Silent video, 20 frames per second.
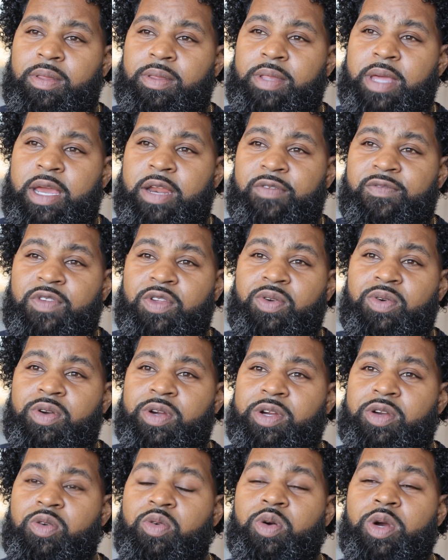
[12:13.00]
That if you
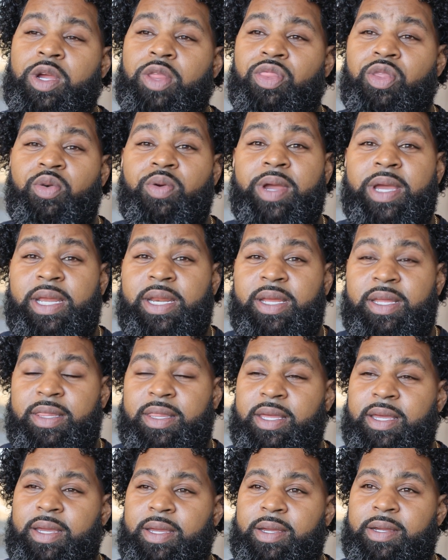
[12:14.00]
are going through
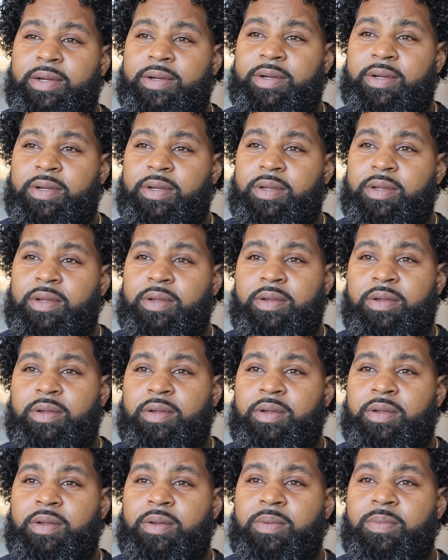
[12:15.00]
anything,
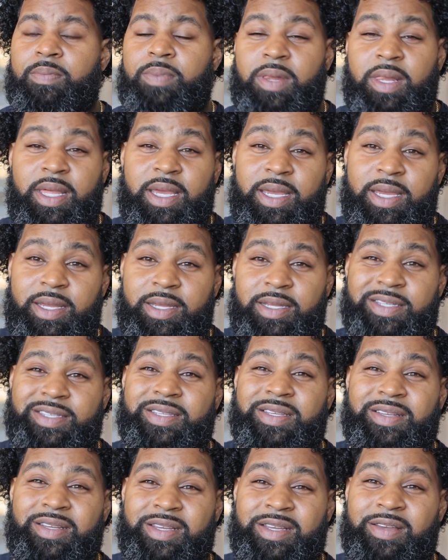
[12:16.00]

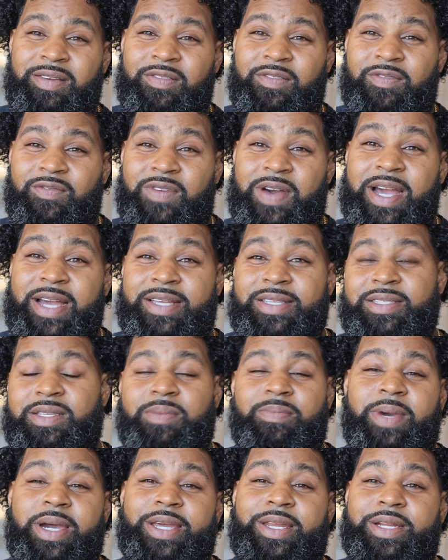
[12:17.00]
please find
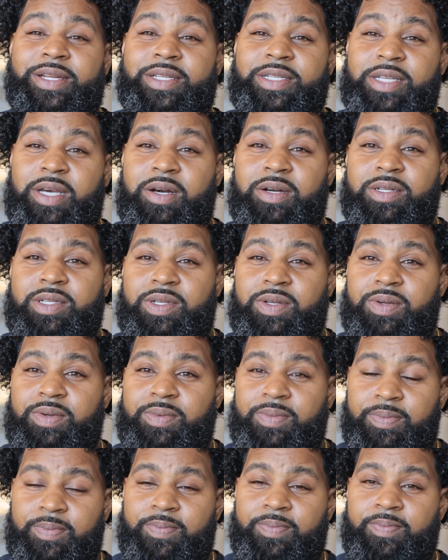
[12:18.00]
somebody to talk to.
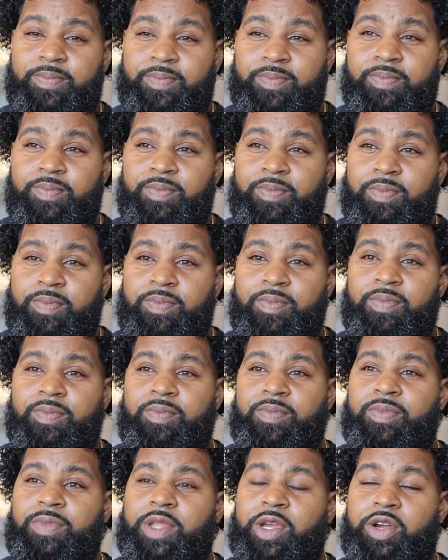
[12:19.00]

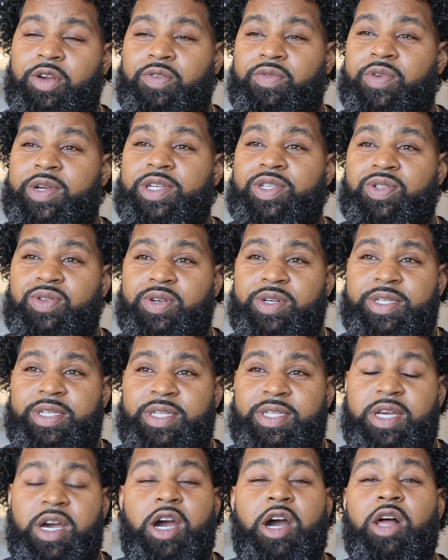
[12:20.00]
There are
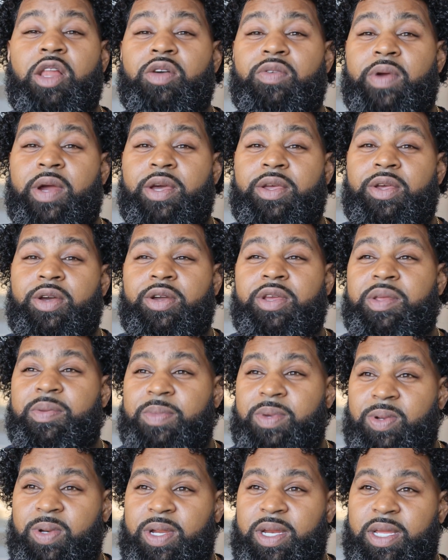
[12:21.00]
resources all around your
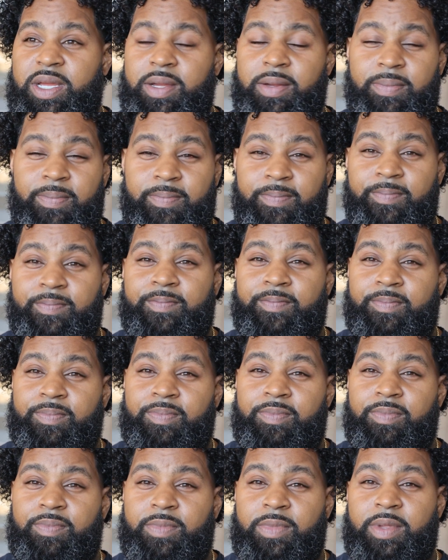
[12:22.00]
community.
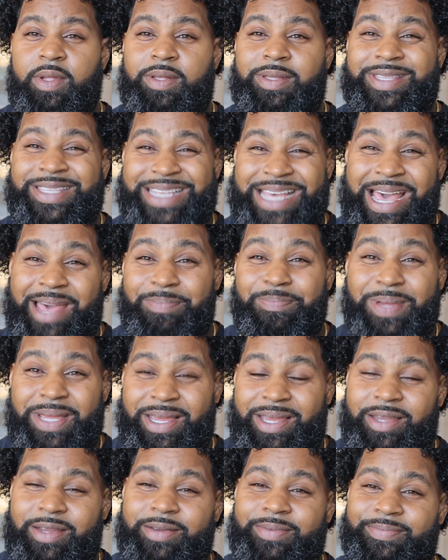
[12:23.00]
Tap
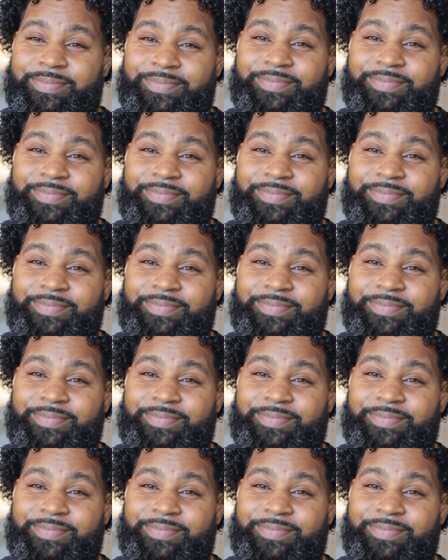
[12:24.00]
in.